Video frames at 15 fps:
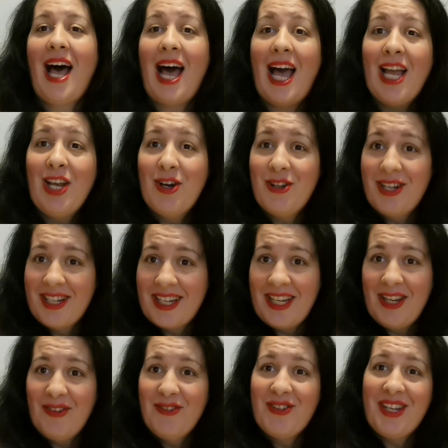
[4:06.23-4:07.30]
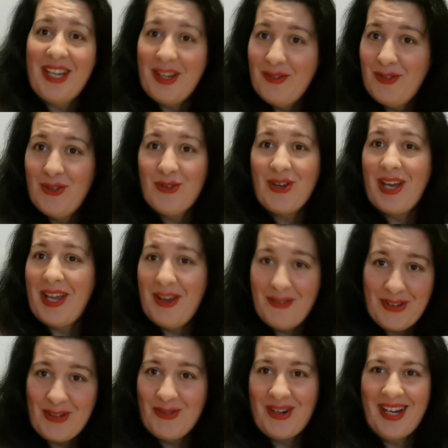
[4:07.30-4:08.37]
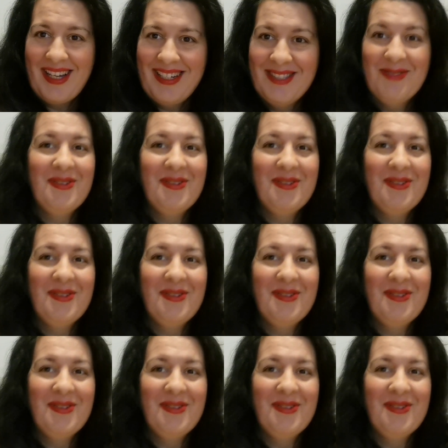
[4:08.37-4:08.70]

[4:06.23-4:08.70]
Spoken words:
I gonna give gift to everyone